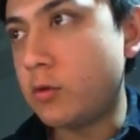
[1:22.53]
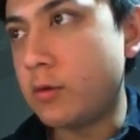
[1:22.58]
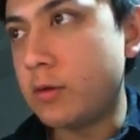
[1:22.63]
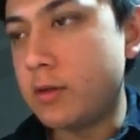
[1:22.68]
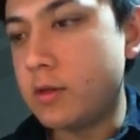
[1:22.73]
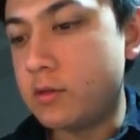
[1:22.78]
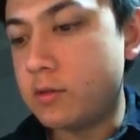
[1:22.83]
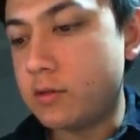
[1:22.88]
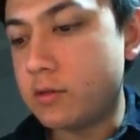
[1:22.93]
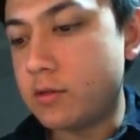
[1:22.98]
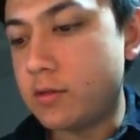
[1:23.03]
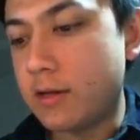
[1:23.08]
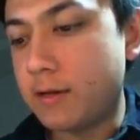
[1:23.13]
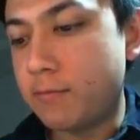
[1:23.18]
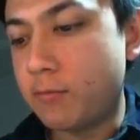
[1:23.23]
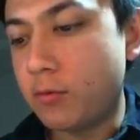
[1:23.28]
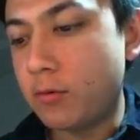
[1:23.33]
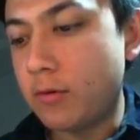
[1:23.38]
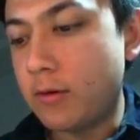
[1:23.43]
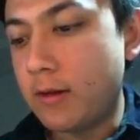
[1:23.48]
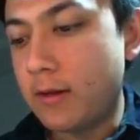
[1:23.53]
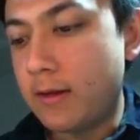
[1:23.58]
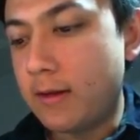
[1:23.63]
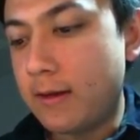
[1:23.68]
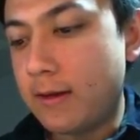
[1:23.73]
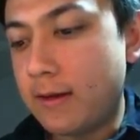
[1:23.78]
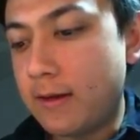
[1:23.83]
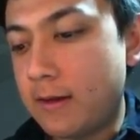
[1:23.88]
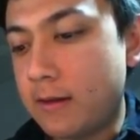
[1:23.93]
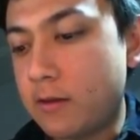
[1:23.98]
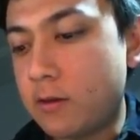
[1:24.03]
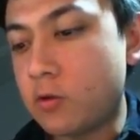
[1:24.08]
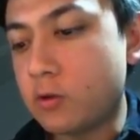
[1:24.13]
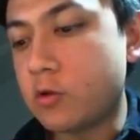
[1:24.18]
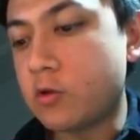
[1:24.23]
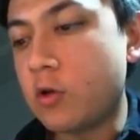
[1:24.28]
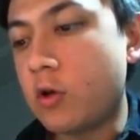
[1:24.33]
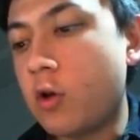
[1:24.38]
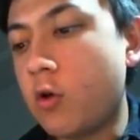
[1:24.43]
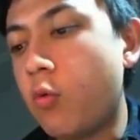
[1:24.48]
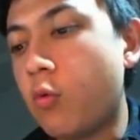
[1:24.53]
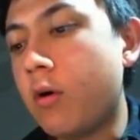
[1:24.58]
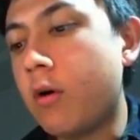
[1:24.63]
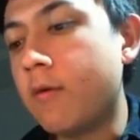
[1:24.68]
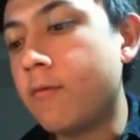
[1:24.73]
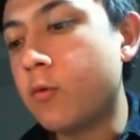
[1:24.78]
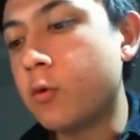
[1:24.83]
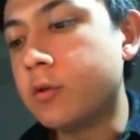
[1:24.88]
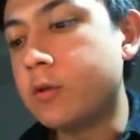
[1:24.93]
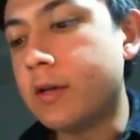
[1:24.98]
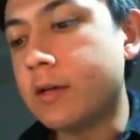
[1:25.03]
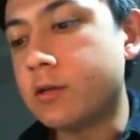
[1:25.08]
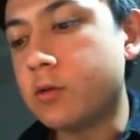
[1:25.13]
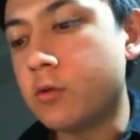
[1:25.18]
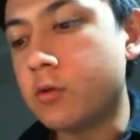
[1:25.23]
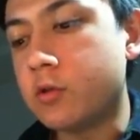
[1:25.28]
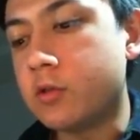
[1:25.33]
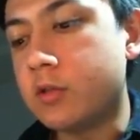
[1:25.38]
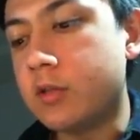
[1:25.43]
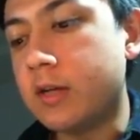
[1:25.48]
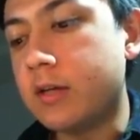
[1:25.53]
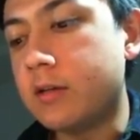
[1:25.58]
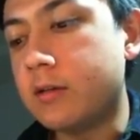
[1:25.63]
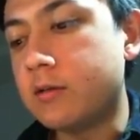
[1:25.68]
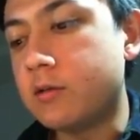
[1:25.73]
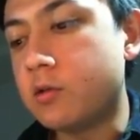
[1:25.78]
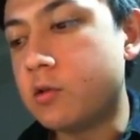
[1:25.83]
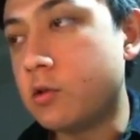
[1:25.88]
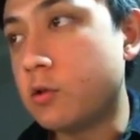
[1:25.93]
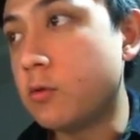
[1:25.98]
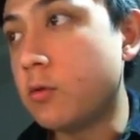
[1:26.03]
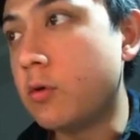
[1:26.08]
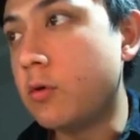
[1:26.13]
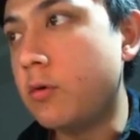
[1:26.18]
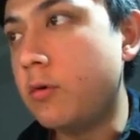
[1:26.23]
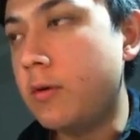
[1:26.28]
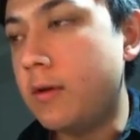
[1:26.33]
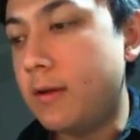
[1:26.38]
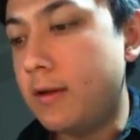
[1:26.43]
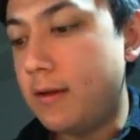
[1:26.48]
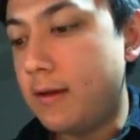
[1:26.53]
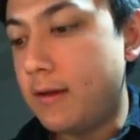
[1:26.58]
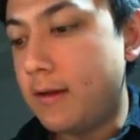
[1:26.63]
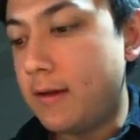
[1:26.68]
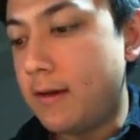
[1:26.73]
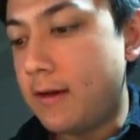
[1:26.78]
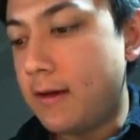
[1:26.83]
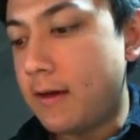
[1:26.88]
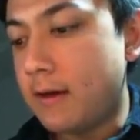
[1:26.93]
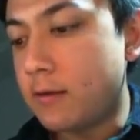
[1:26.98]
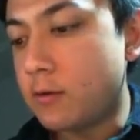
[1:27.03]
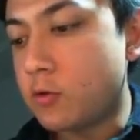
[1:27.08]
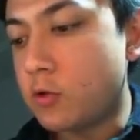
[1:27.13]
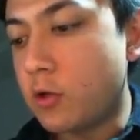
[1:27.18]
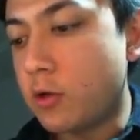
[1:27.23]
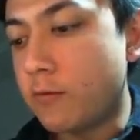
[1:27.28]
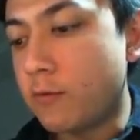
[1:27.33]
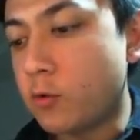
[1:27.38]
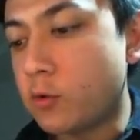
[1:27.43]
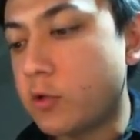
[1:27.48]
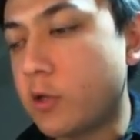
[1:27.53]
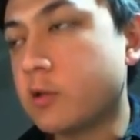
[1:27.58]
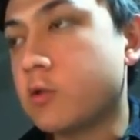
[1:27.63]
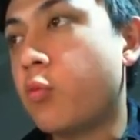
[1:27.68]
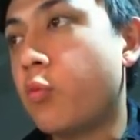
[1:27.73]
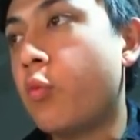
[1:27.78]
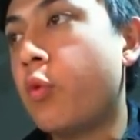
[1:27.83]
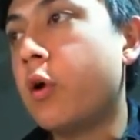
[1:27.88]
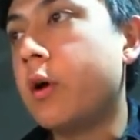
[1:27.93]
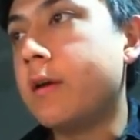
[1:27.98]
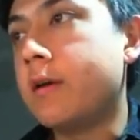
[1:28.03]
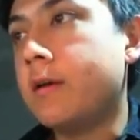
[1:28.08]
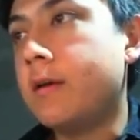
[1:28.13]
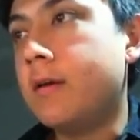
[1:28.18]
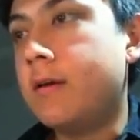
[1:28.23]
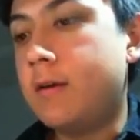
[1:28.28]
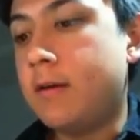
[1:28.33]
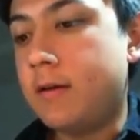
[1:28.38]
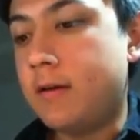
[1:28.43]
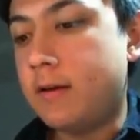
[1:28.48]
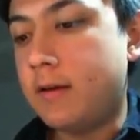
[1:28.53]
So in this example, there's a vertex or a state 0, and there's another vertex 1.